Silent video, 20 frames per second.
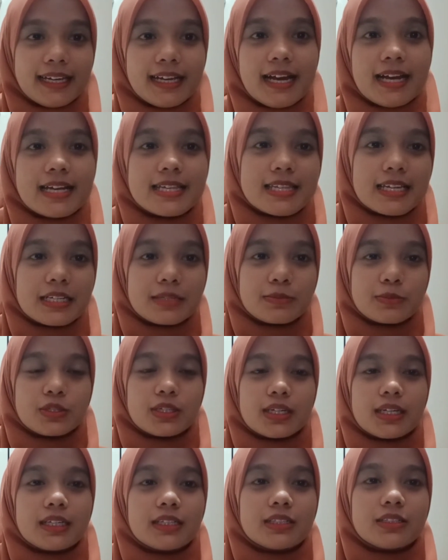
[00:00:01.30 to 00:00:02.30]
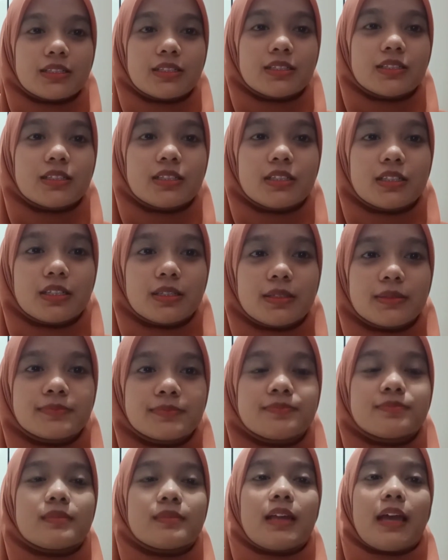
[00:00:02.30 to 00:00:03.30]
Assalamualaikum
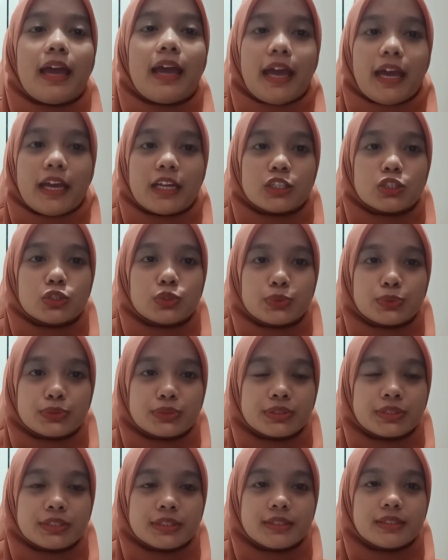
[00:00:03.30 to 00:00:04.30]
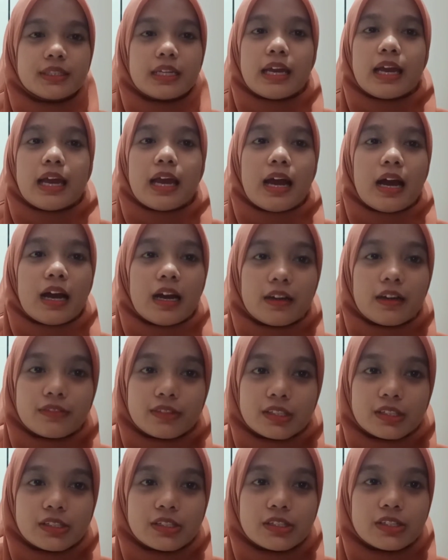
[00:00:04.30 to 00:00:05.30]
and good
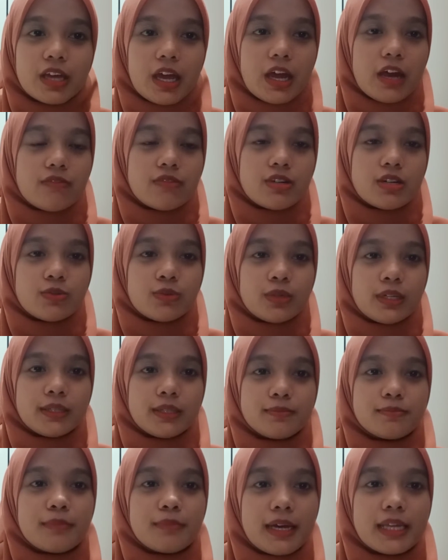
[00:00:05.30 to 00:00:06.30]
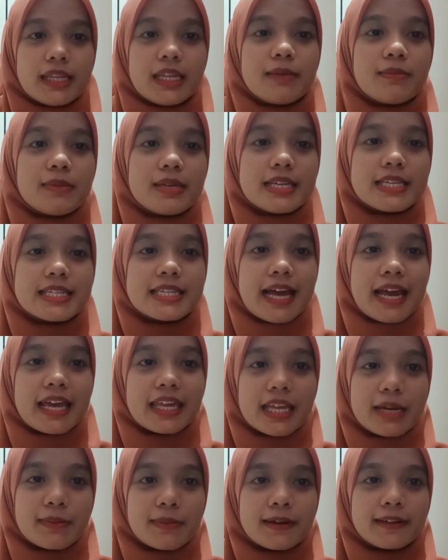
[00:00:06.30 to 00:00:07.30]
afternoon everyone. My name is
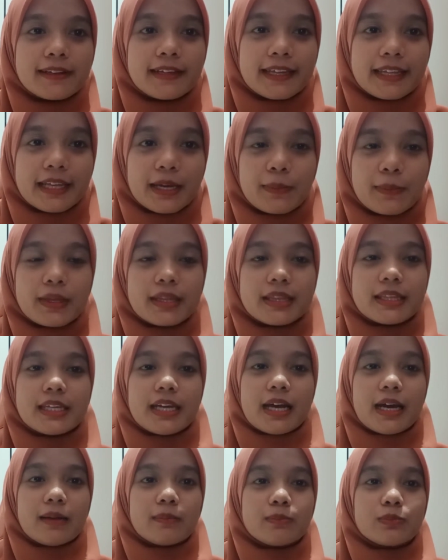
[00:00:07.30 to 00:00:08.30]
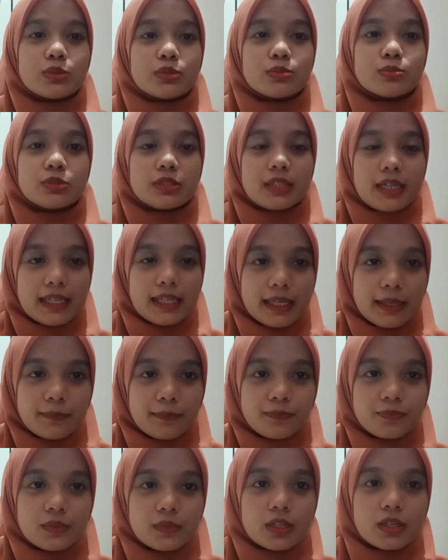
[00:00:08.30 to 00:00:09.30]
Aina Madena binti Abdul Muttalib.
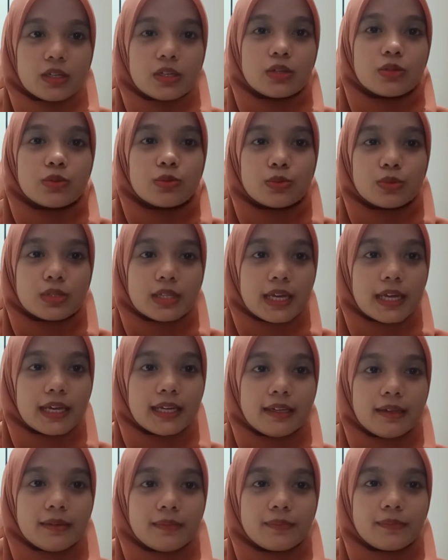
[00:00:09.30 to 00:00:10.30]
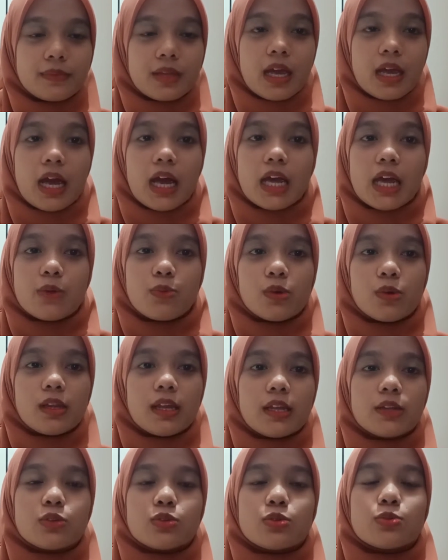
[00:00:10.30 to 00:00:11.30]
Today, I would
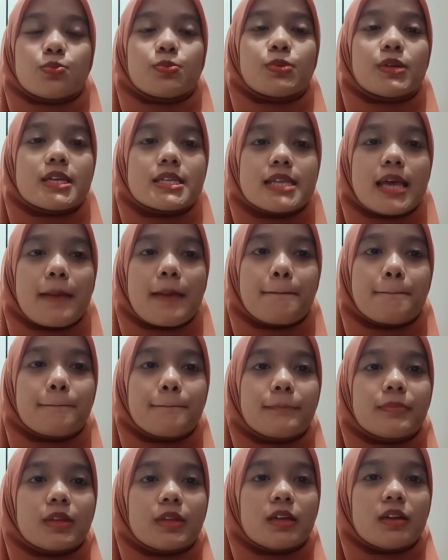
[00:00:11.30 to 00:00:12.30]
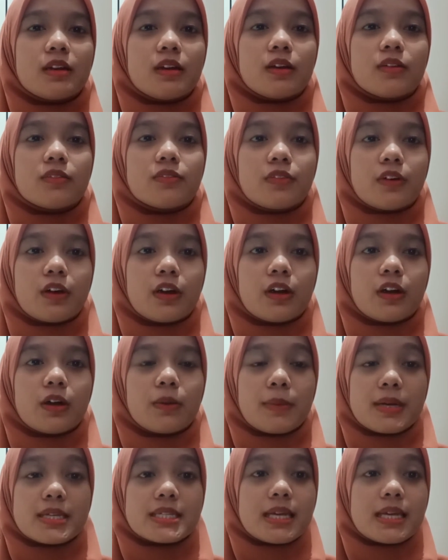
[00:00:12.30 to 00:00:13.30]
like to present for
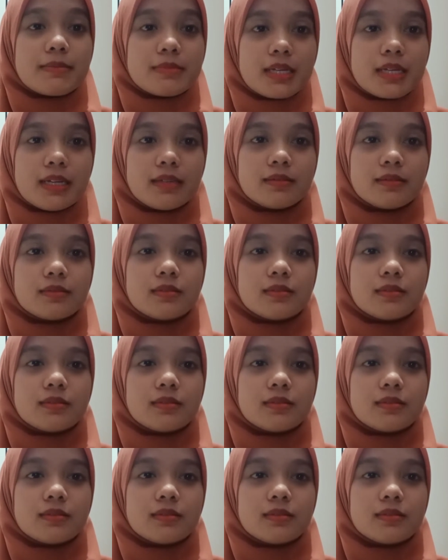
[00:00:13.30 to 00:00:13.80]
my subject